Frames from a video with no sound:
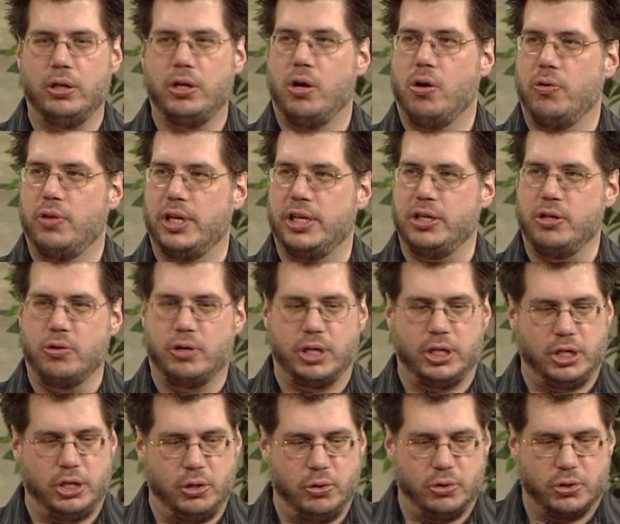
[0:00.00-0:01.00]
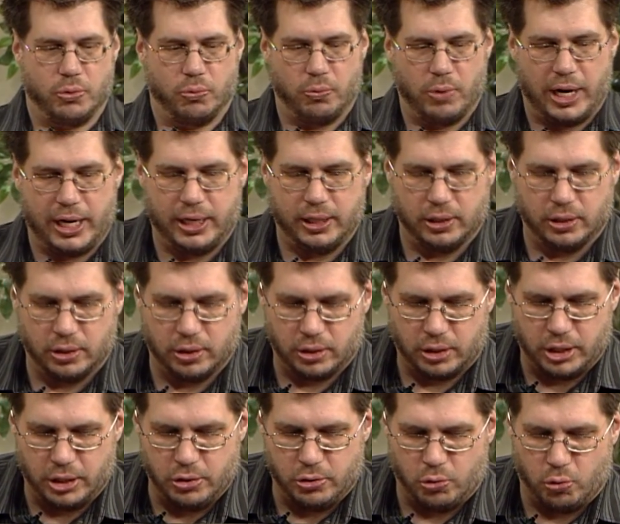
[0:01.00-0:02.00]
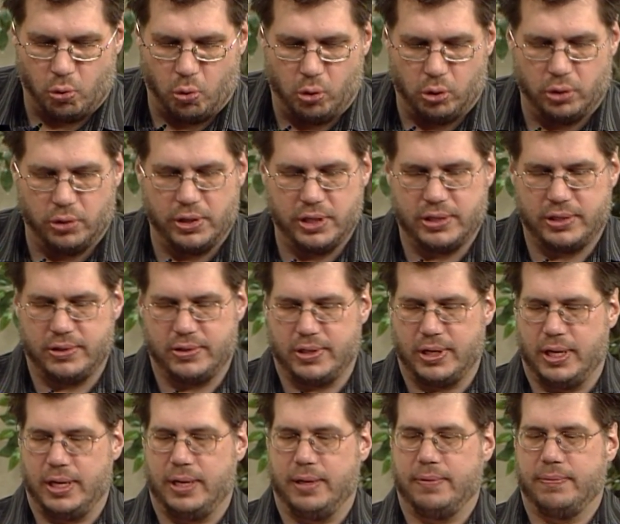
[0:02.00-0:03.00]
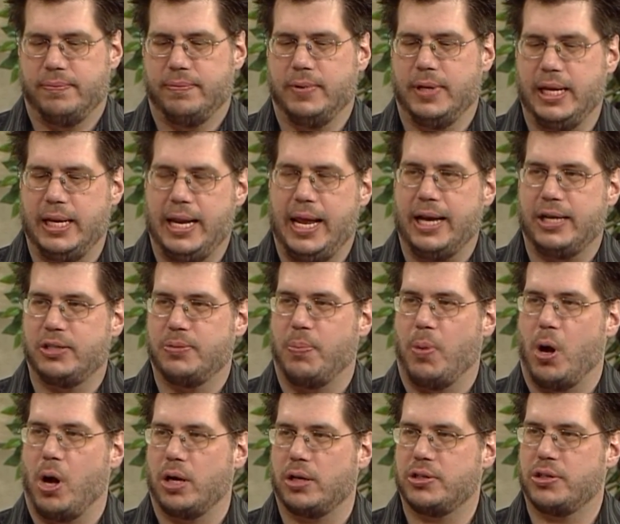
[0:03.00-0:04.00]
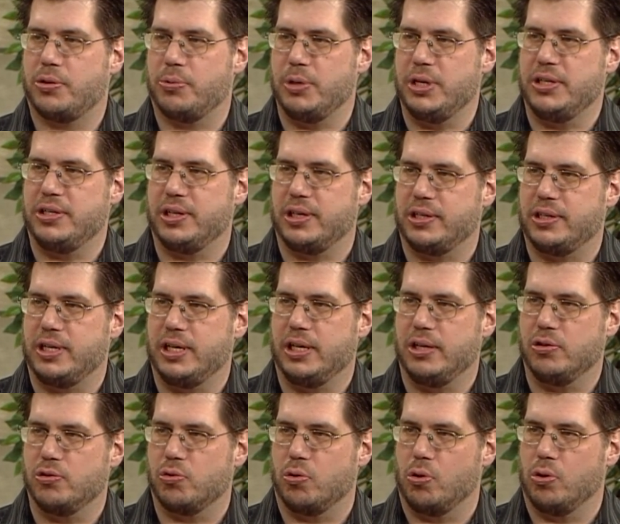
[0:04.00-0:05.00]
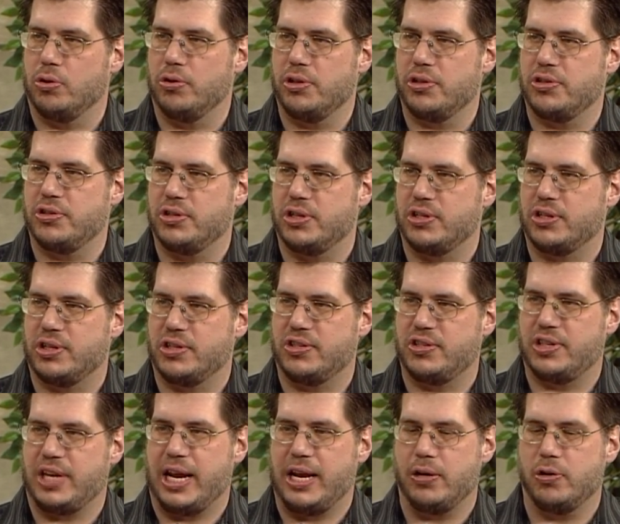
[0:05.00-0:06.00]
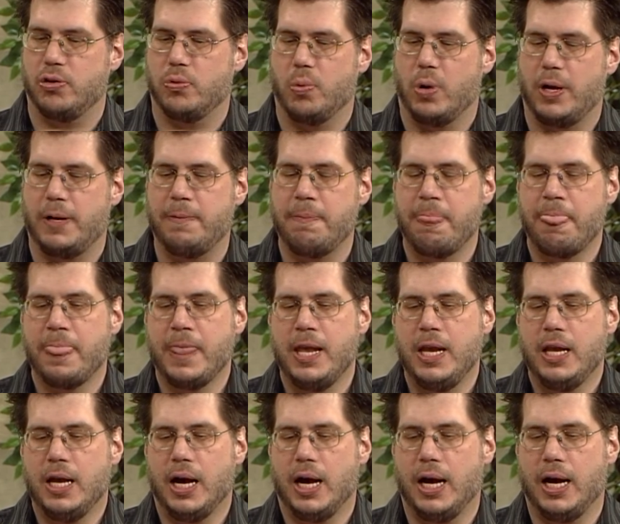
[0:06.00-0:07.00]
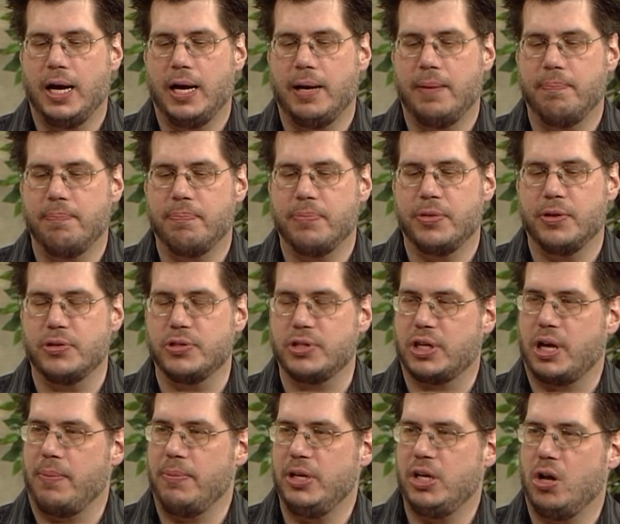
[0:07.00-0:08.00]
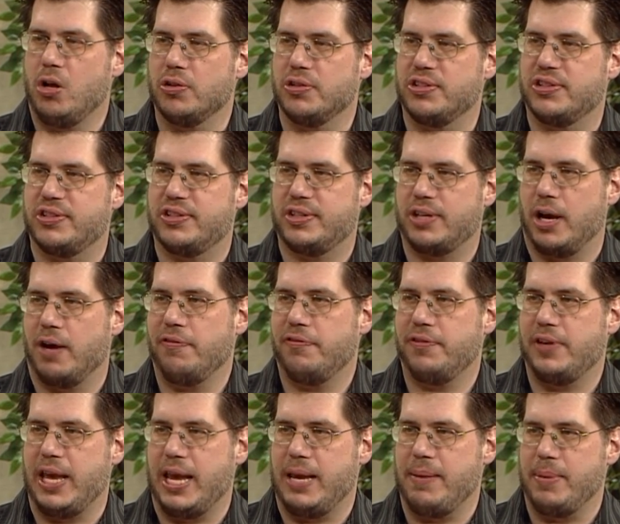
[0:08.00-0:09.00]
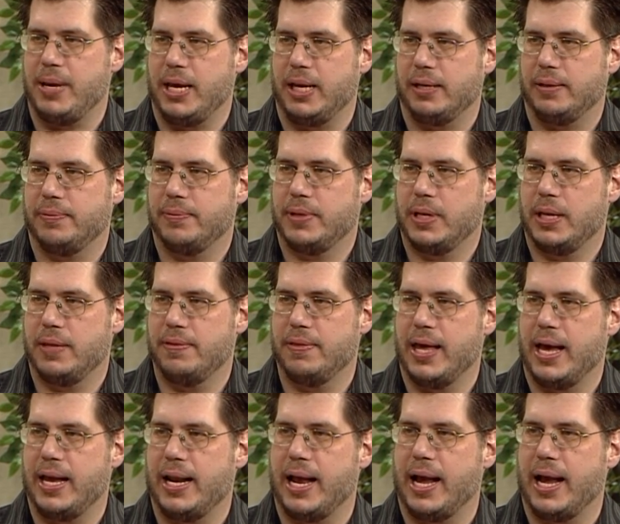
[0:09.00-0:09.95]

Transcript: know that you can use a regular controller. This is an Xbox 360 controller. This is just a standard one. There's a company called Scuf Gaming that